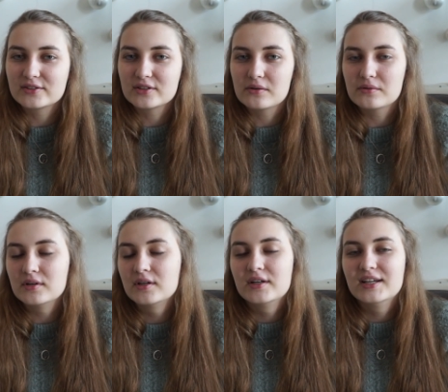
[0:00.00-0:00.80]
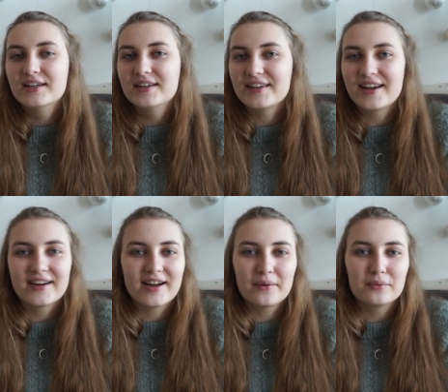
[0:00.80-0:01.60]
So
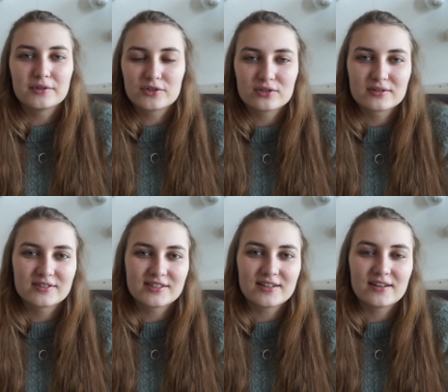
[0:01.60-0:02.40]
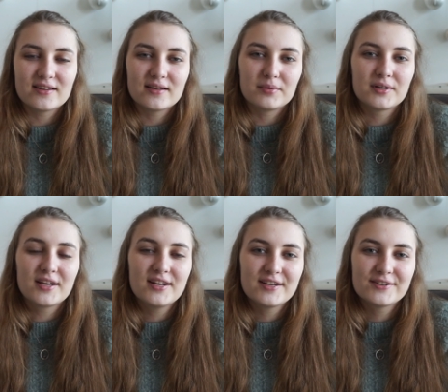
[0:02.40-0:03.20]
I will just in the
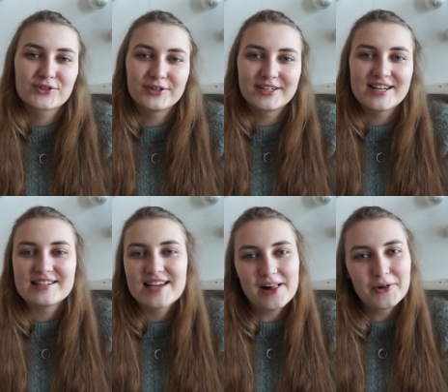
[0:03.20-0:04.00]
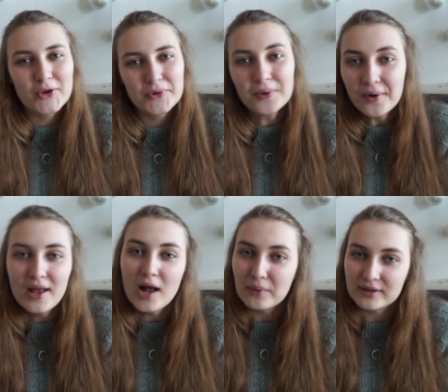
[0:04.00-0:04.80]
beginning shortly tell you
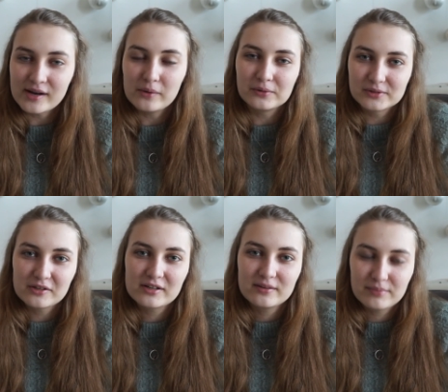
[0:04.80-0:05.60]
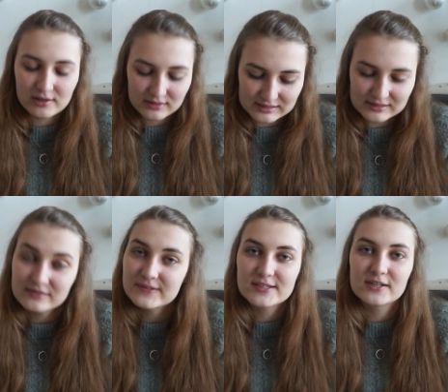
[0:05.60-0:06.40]
what I will talk about in this
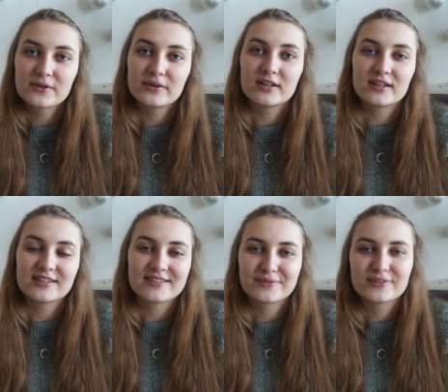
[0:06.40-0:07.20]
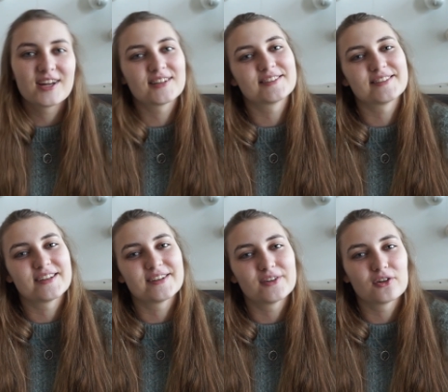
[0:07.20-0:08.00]
video, and if that's
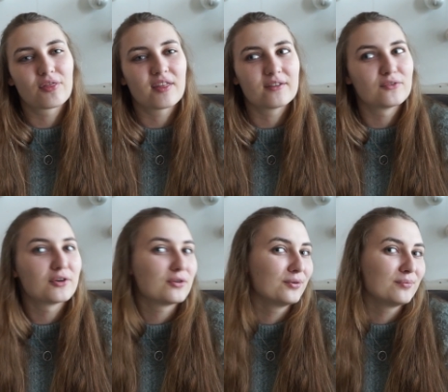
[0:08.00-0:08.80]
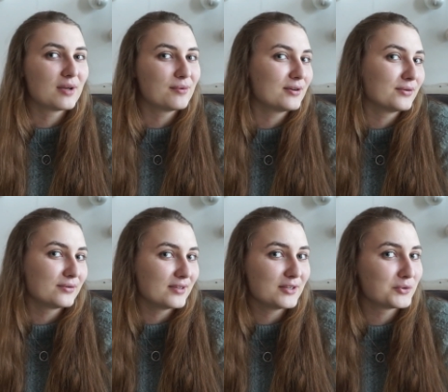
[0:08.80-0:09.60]
nothing for you, maybe you
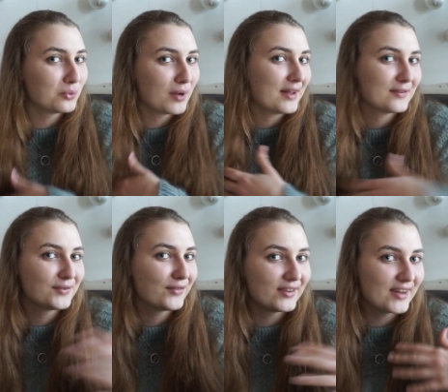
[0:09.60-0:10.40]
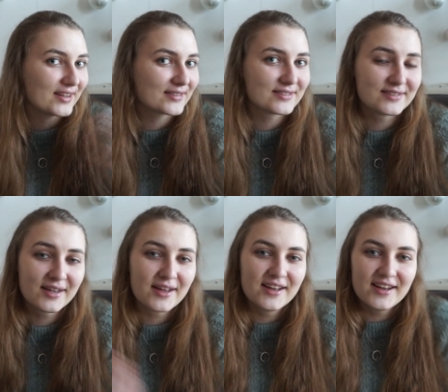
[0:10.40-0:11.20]
need to wait for the next
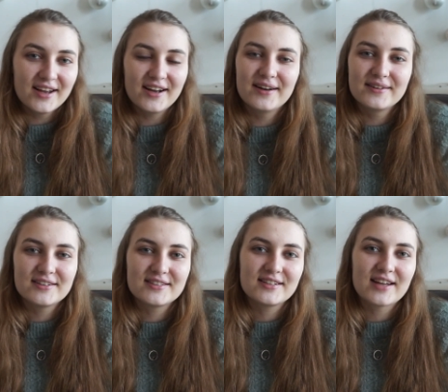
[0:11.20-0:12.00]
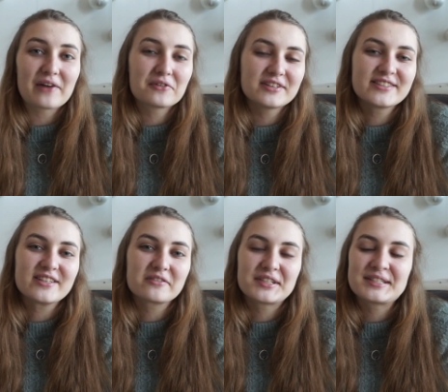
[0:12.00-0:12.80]
knitting diary
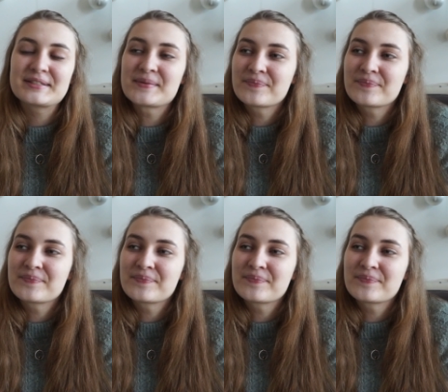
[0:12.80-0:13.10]
series.